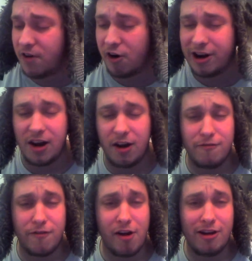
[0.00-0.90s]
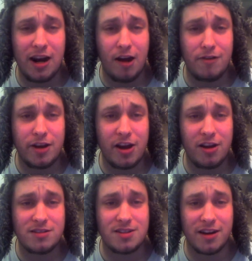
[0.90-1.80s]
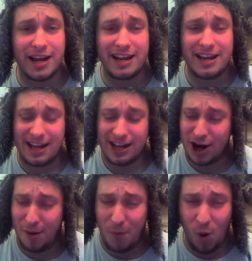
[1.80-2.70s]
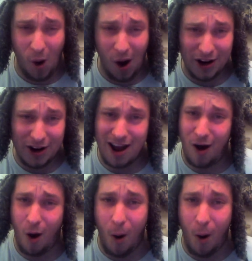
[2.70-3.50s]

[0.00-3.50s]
very lovely girl, Sunny. Number one.